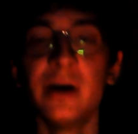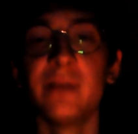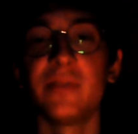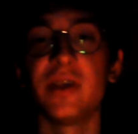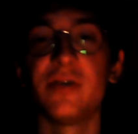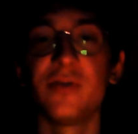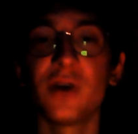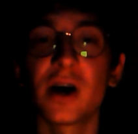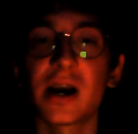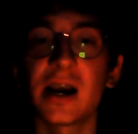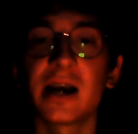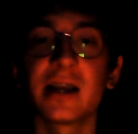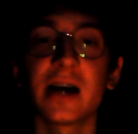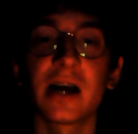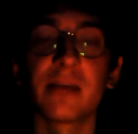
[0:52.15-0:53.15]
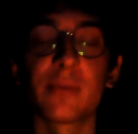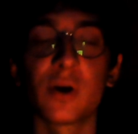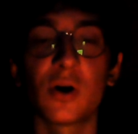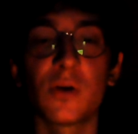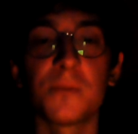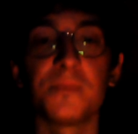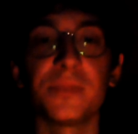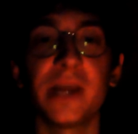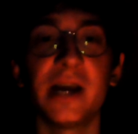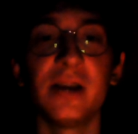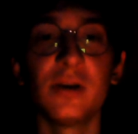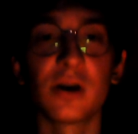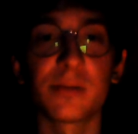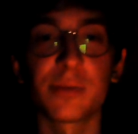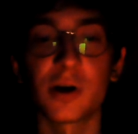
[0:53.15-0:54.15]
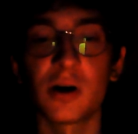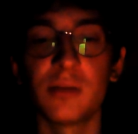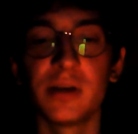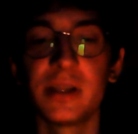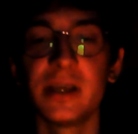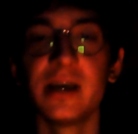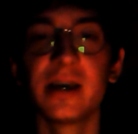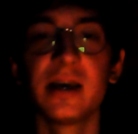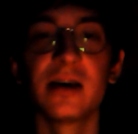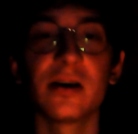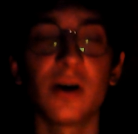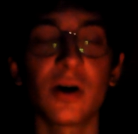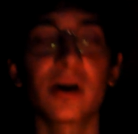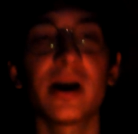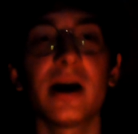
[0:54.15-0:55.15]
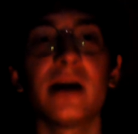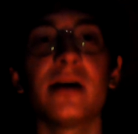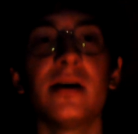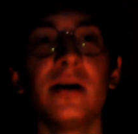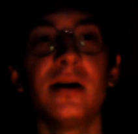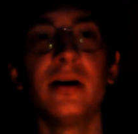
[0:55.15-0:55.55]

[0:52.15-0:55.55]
If you are like that, bro, then you are probably thinking, okay,